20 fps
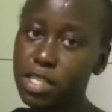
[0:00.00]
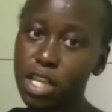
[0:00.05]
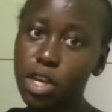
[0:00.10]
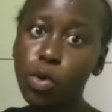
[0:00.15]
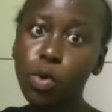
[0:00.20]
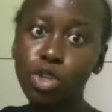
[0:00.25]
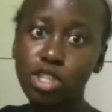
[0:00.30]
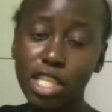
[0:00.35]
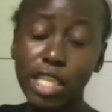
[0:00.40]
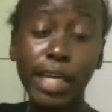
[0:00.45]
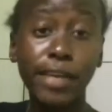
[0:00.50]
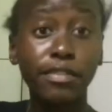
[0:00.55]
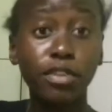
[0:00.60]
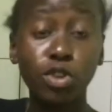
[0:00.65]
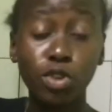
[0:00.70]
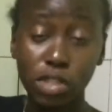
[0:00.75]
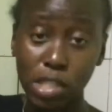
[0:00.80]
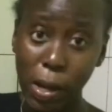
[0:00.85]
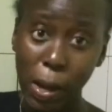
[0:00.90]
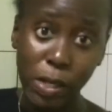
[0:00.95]
niki watching
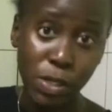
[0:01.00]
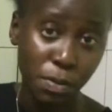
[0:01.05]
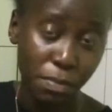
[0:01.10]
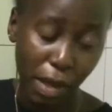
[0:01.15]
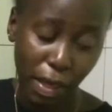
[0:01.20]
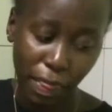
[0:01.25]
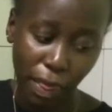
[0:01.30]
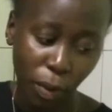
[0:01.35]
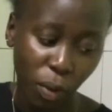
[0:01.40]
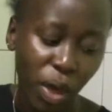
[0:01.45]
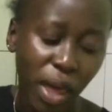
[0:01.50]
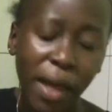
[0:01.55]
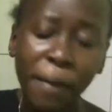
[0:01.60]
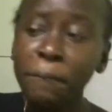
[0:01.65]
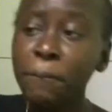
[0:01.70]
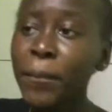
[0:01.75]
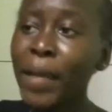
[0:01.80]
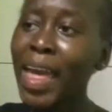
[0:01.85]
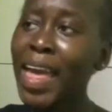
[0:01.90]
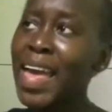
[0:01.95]
videos za watu, by the way,
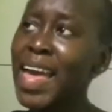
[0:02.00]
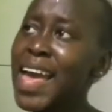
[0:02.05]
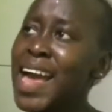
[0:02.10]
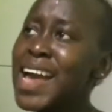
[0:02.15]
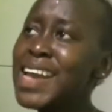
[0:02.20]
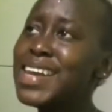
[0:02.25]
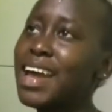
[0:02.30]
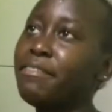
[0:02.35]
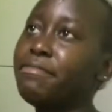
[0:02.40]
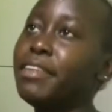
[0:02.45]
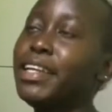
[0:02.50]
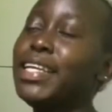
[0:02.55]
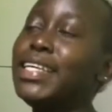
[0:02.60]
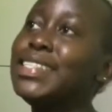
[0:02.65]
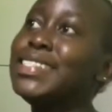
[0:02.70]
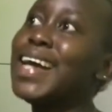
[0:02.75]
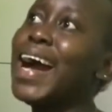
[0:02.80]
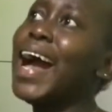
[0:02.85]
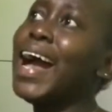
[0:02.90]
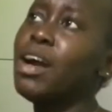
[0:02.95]
na
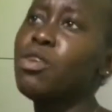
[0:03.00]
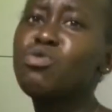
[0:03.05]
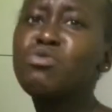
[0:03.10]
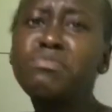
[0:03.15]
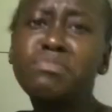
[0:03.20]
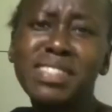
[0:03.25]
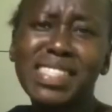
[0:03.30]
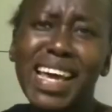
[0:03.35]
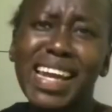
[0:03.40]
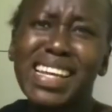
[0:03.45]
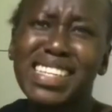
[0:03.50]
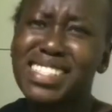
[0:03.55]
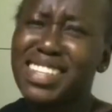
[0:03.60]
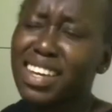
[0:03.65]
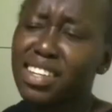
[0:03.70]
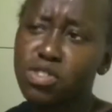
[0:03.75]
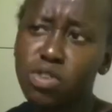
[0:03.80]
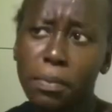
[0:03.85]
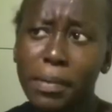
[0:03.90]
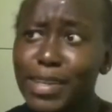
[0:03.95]
feeling mzee
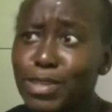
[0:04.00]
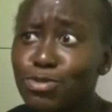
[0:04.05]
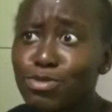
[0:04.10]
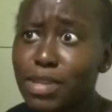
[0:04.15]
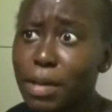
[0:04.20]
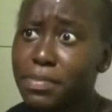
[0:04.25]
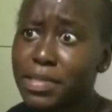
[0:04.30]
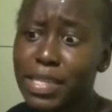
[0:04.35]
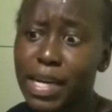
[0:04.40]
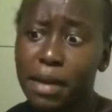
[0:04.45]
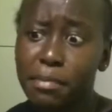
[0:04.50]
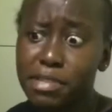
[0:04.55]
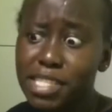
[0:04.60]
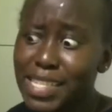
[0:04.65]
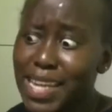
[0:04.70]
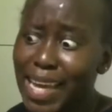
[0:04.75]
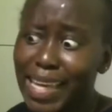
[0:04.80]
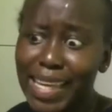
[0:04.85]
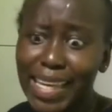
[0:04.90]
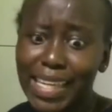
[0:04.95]
anashinda kitu ambacho subscribe,
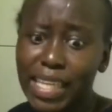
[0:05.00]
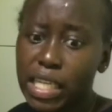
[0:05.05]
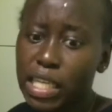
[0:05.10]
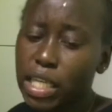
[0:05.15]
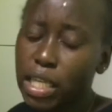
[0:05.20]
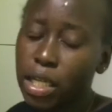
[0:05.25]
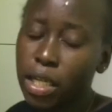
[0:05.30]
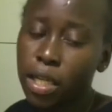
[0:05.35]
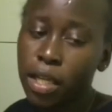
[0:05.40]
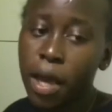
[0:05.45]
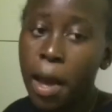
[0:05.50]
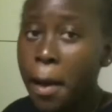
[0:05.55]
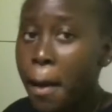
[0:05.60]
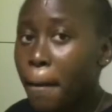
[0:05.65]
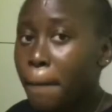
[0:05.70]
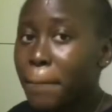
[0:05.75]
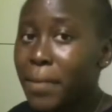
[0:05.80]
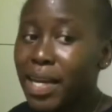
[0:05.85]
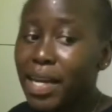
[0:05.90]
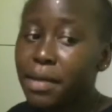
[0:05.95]
shida yake ni nini?
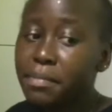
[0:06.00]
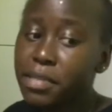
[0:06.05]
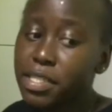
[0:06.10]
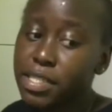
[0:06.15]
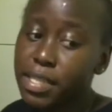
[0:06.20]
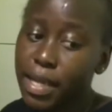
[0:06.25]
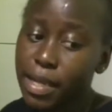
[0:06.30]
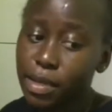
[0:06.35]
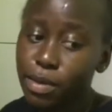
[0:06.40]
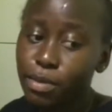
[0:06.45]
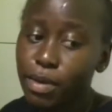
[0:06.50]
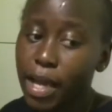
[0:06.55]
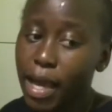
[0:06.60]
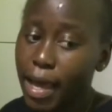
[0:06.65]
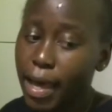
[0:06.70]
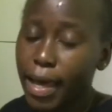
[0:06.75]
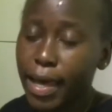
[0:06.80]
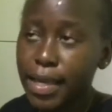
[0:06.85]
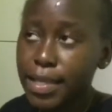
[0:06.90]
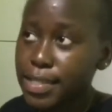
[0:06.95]
But let me tell you
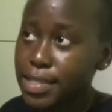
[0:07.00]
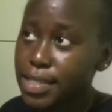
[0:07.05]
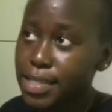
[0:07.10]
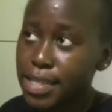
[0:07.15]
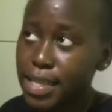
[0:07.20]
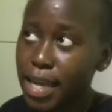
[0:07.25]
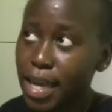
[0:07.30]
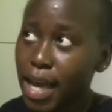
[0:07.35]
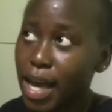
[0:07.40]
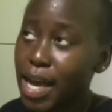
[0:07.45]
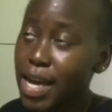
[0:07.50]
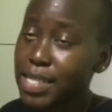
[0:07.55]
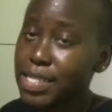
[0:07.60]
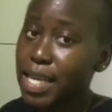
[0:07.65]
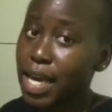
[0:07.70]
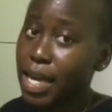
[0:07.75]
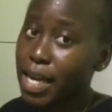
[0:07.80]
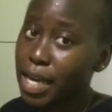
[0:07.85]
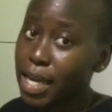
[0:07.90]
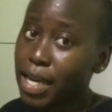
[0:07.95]
guys,
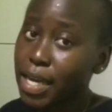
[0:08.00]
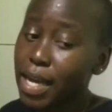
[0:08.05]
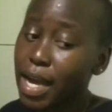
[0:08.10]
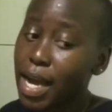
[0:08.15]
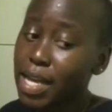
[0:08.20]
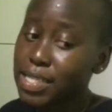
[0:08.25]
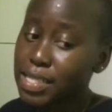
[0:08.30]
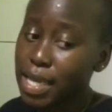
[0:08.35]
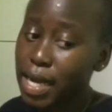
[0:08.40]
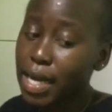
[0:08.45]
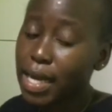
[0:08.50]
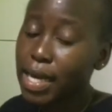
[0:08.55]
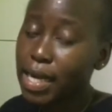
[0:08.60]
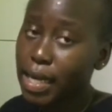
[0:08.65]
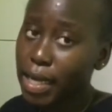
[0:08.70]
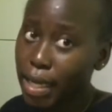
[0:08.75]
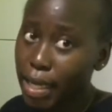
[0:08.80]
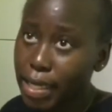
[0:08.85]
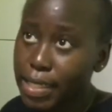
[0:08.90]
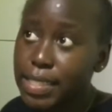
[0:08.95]
as a
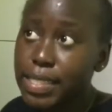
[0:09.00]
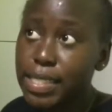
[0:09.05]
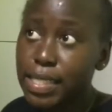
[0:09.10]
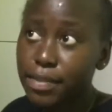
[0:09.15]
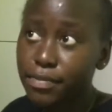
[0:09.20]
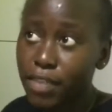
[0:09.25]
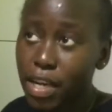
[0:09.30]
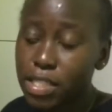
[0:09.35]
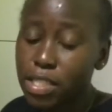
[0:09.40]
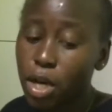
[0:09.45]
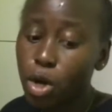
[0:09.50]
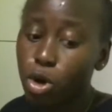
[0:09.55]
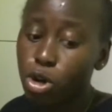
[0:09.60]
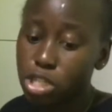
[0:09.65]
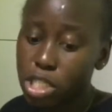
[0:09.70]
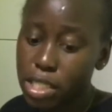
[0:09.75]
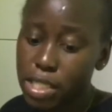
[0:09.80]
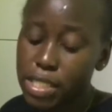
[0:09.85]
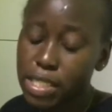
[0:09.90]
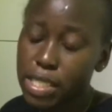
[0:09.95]
creative, as a
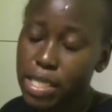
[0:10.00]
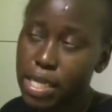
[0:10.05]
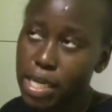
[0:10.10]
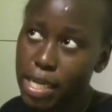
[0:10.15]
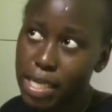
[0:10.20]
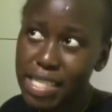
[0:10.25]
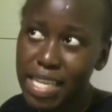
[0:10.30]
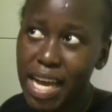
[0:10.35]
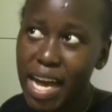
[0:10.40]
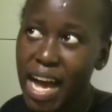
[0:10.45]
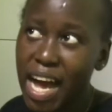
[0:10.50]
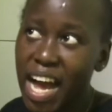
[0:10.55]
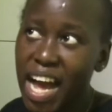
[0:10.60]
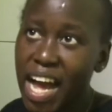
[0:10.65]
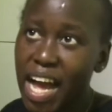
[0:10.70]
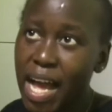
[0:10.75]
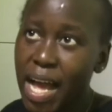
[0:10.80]
content creator,